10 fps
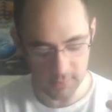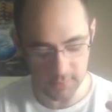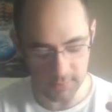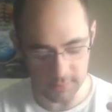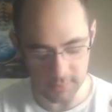
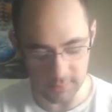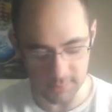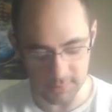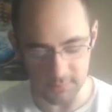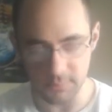And
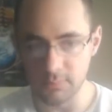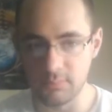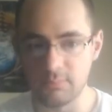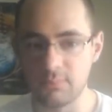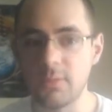
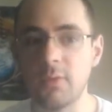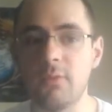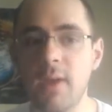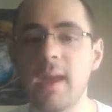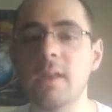the
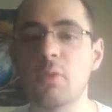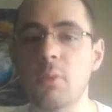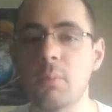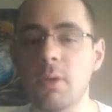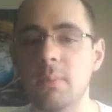fans
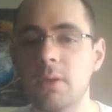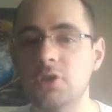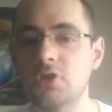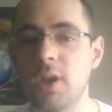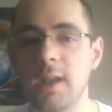were pretty
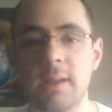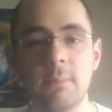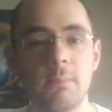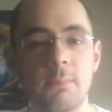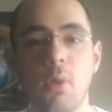much
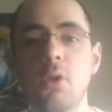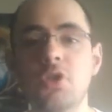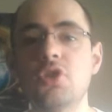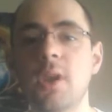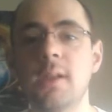chanting
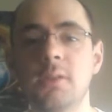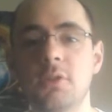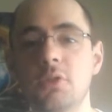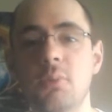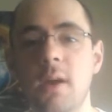bullshit
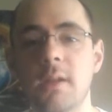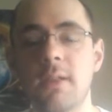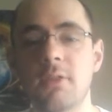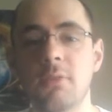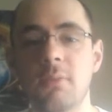to Brock
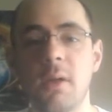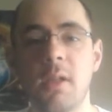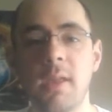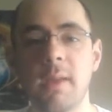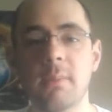Lesnar and
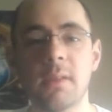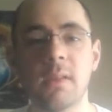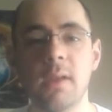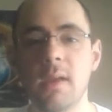Paul Heyman.